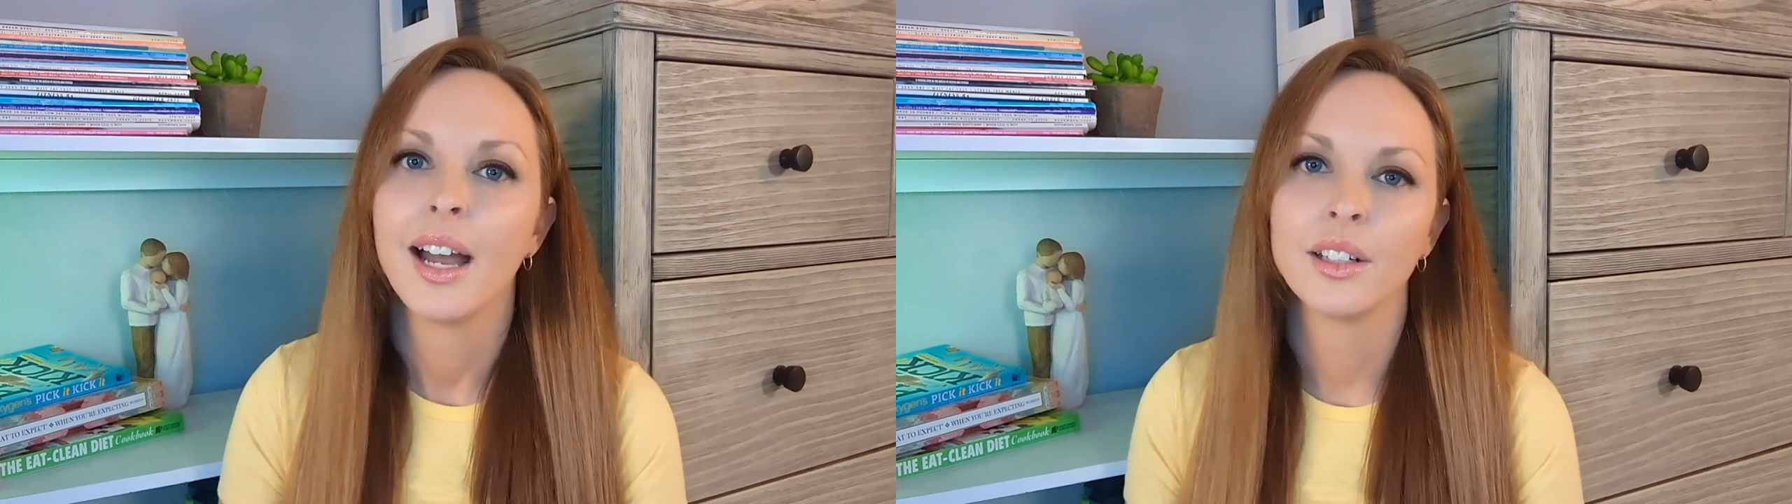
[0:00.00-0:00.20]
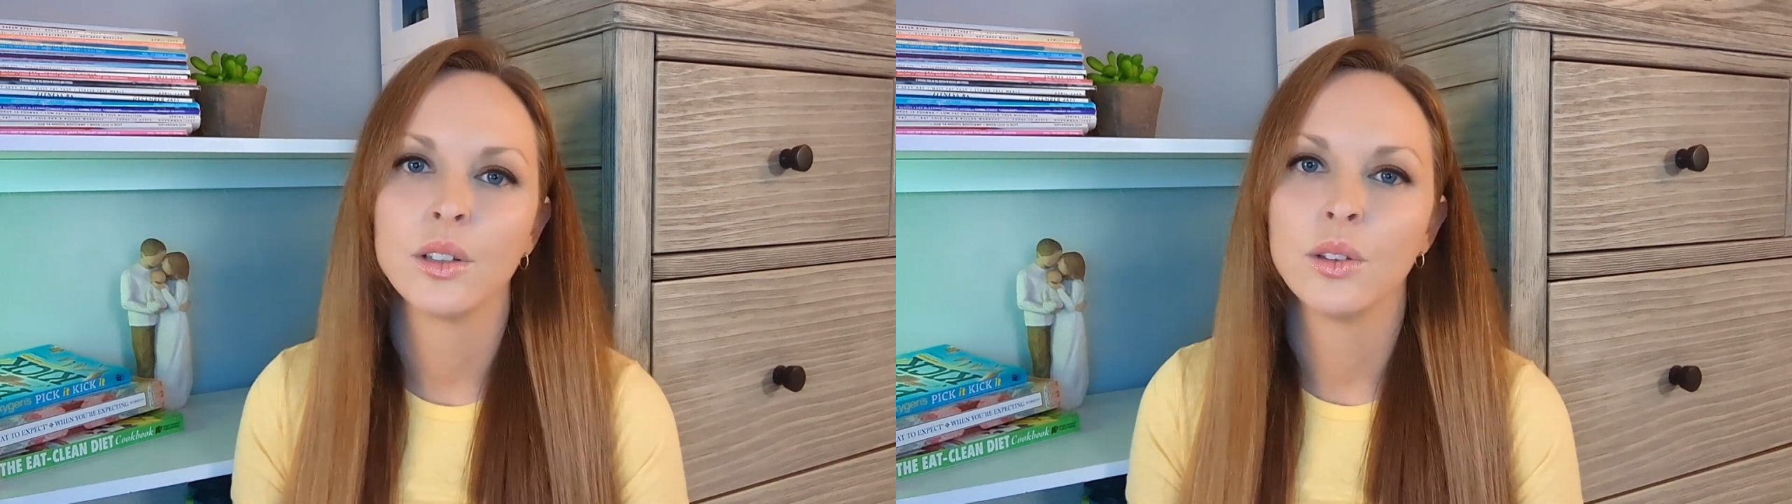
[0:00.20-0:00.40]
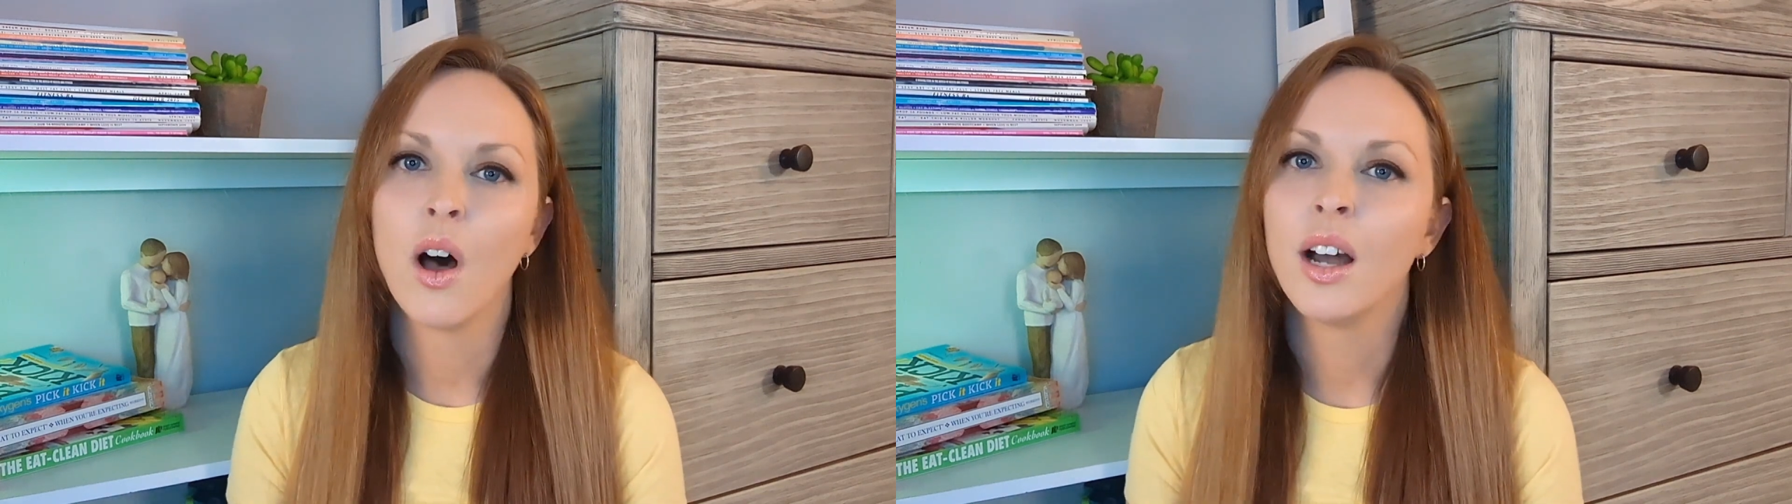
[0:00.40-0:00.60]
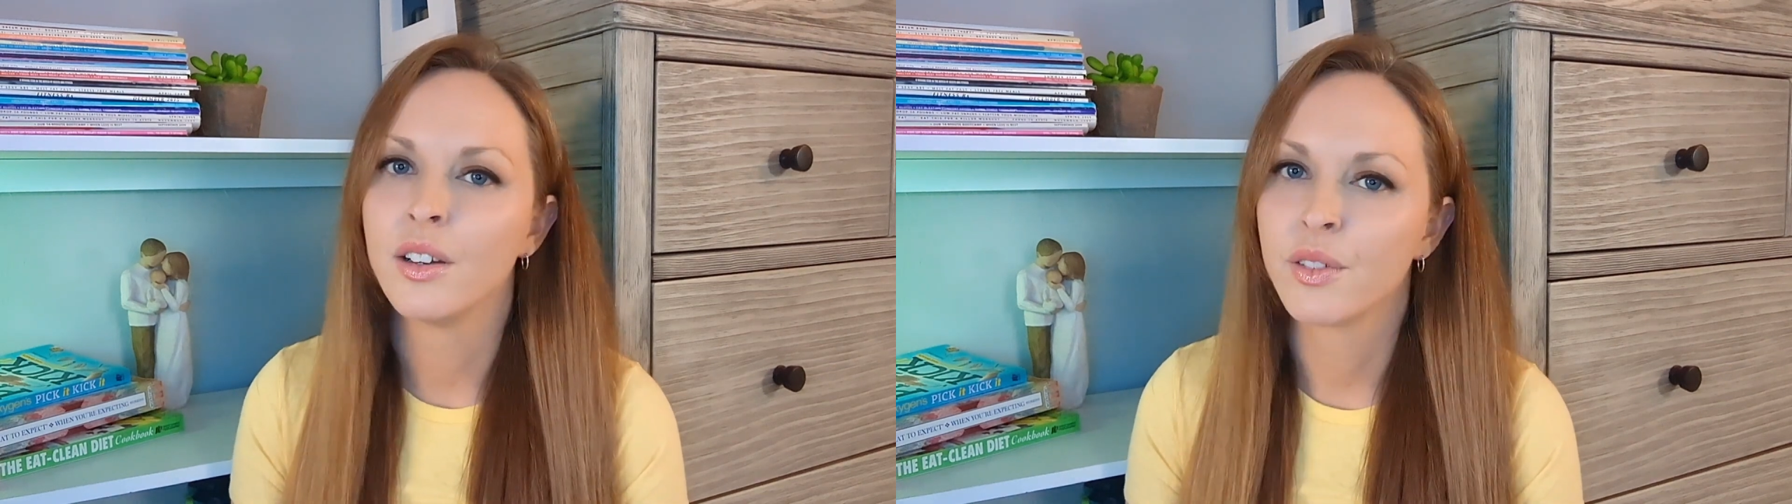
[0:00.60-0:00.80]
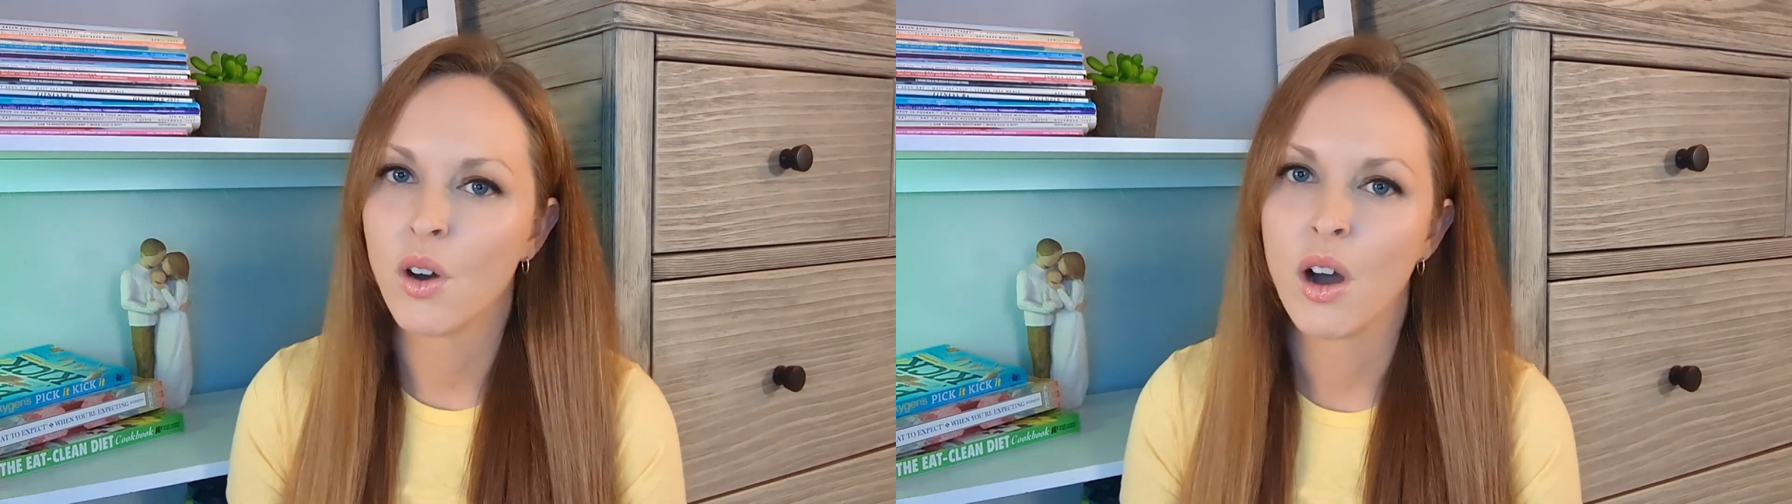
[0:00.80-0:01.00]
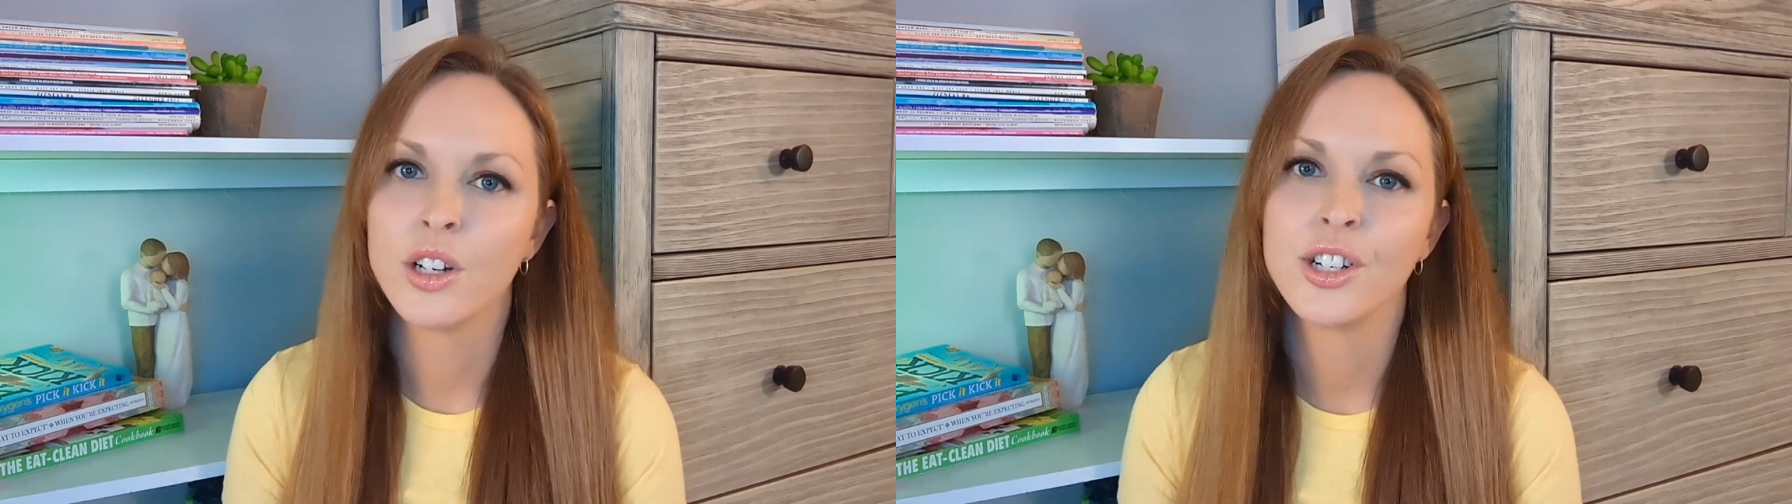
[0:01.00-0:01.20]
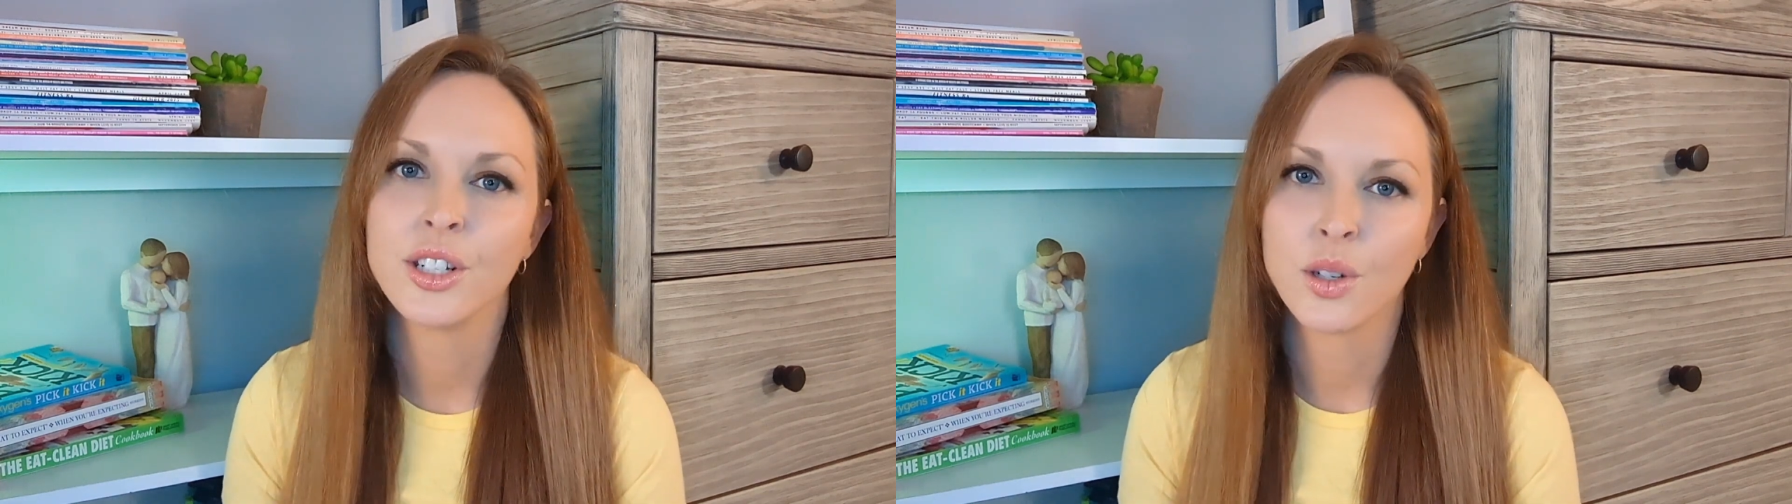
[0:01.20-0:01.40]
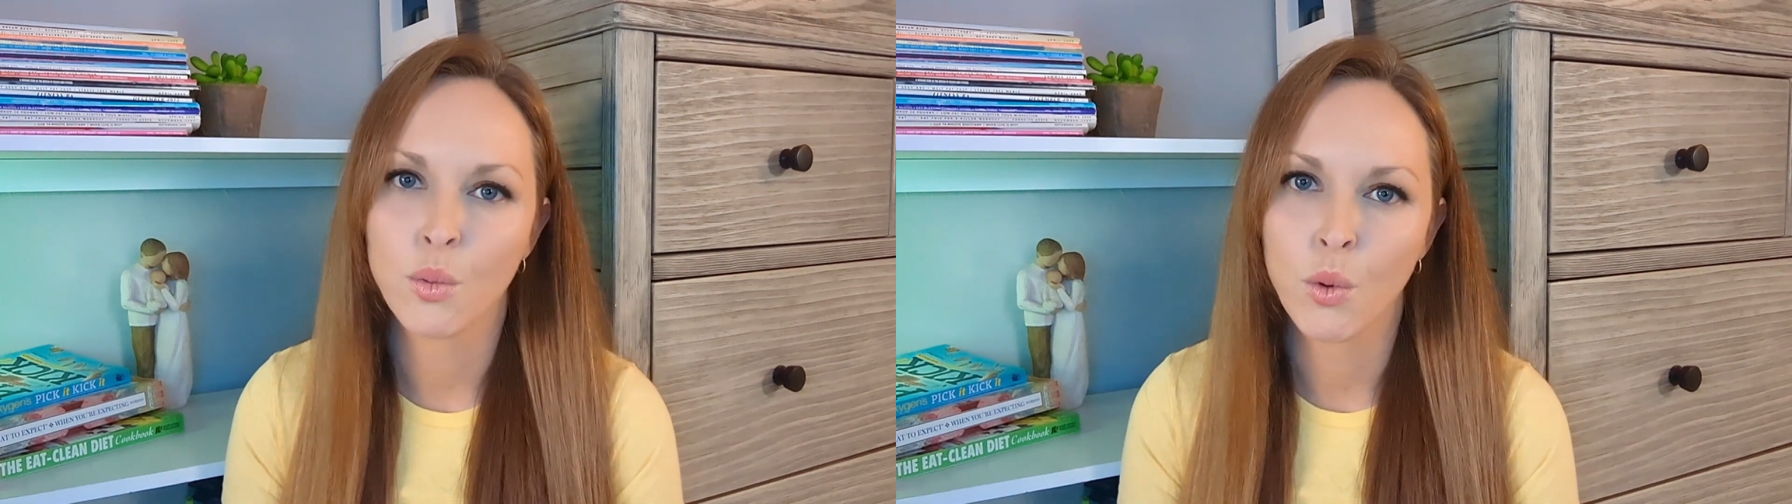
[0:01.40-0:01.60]
and a lot of
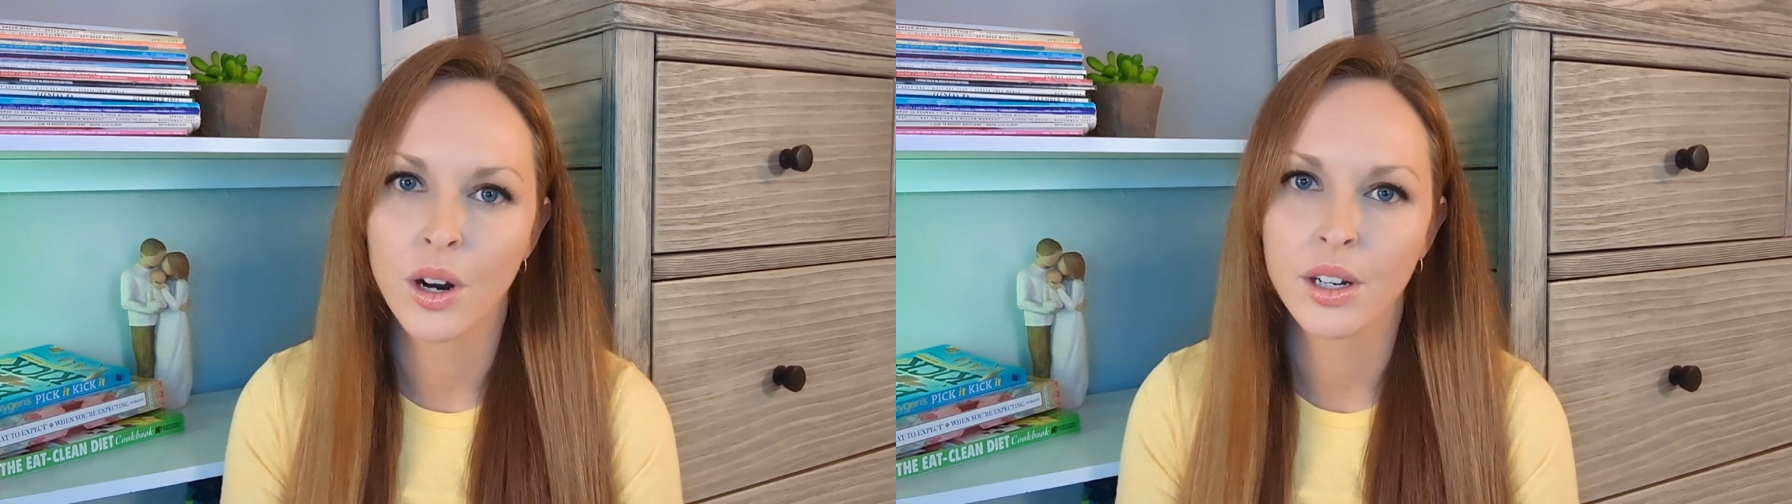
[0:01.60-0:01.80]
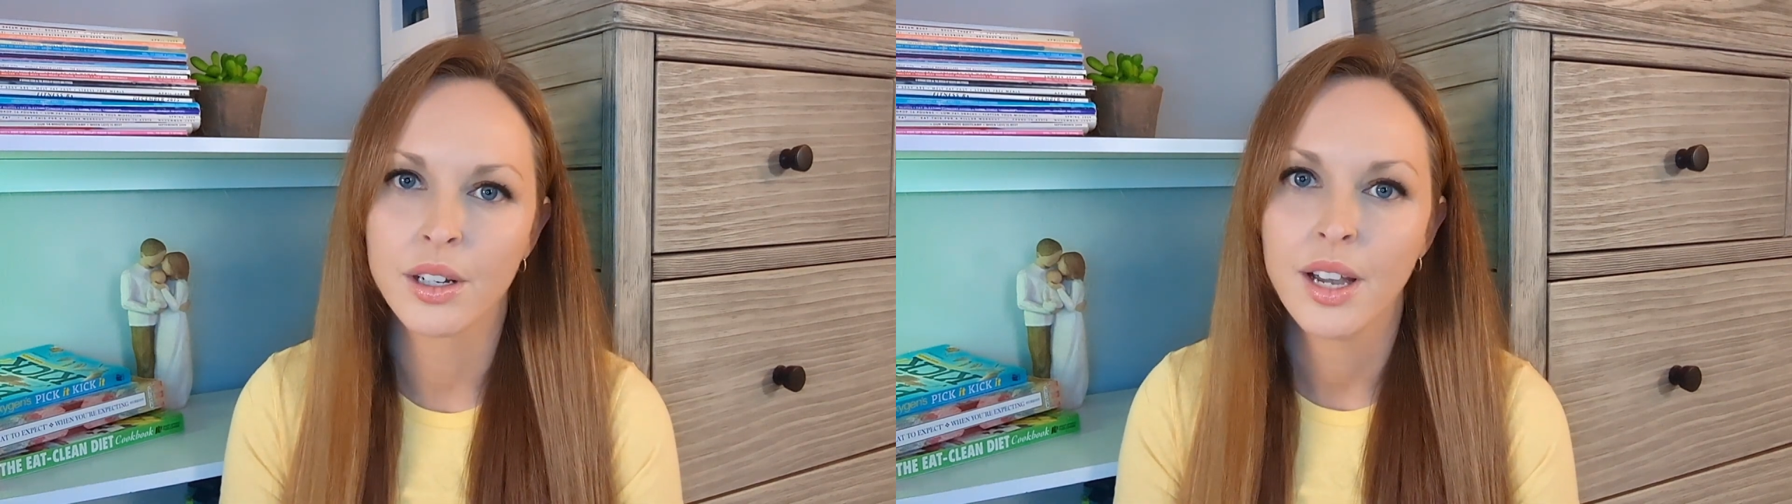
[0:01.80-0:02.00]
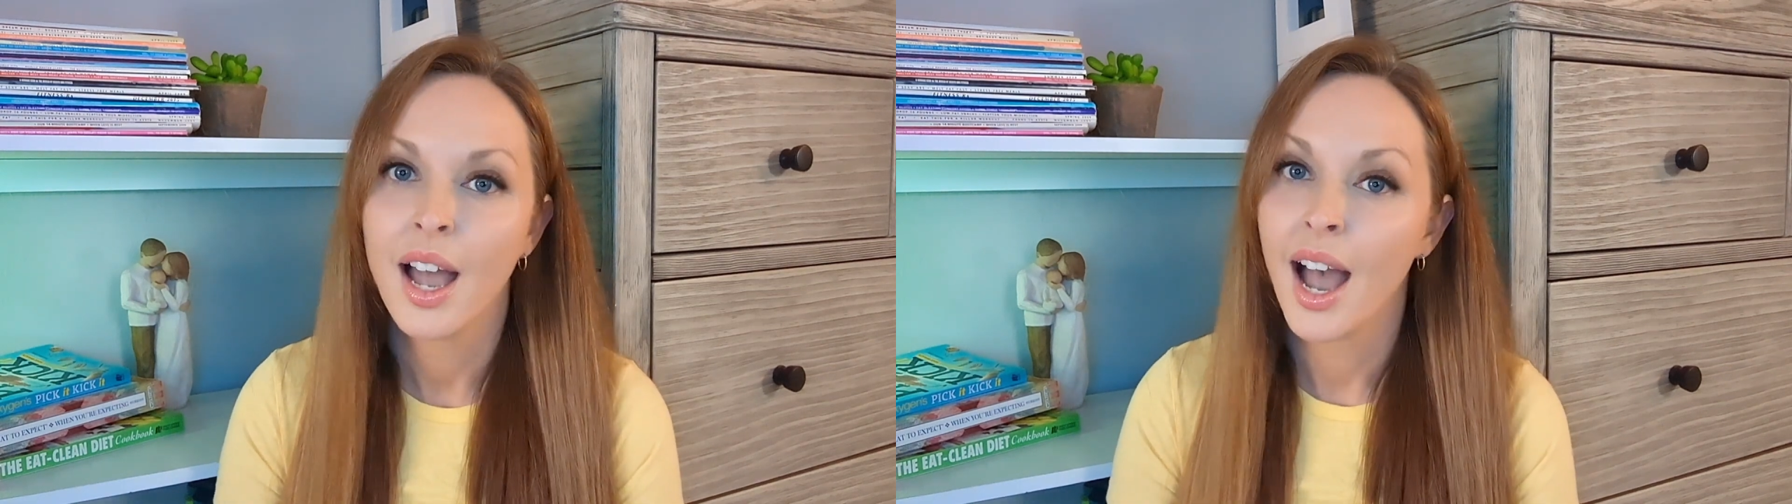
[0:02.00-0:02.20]
conscious work.